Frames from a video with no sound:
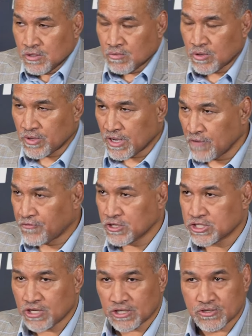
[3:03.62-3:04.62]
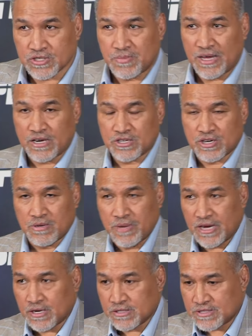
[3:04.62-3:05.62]
Well, when I first talked to his manager
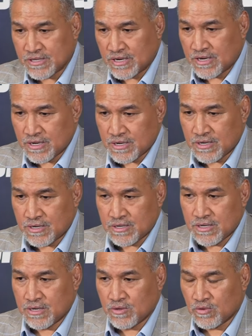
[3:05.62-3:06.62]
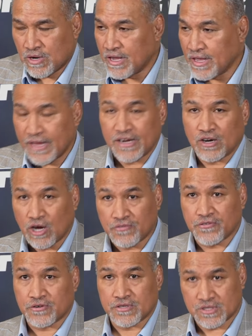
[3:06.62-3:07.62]
about it, uh, I had an
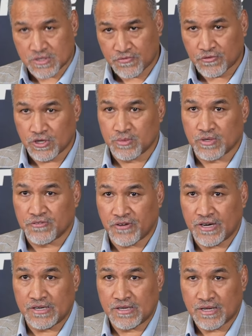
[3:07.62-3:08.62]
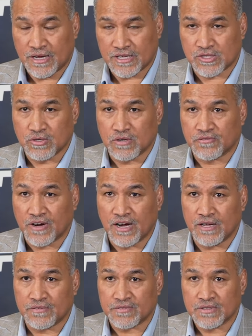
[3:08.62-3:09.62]
offer for him to fight at
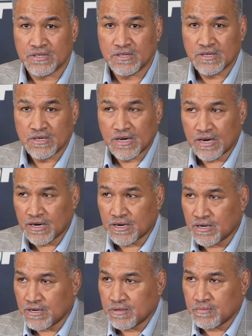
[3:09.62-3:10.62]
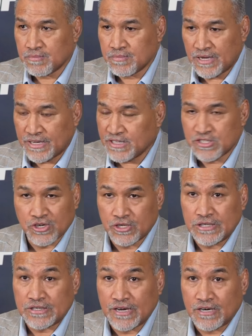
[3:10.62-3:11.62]
205, um, and he
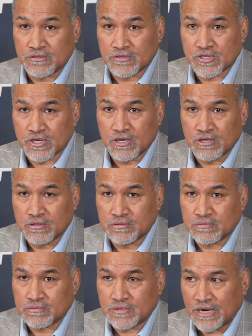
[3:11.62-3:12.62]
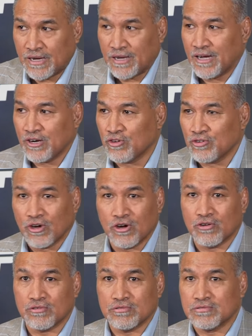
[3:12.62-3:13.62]
turned it down. So I, I don't
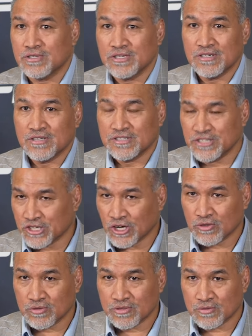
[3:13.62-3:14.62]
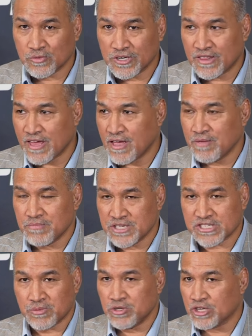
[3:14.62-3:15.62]
know, you know, where that
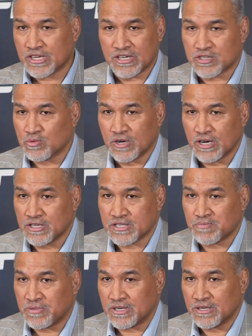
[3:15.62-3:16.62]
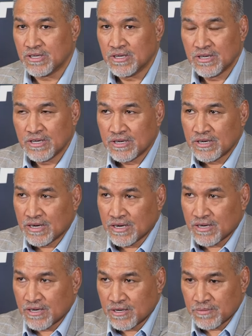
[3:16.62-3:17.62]
miscommunication was, but
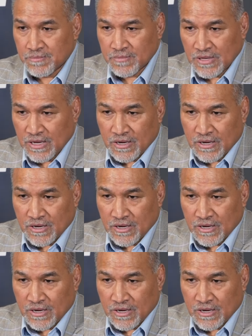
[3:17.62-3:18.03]
um,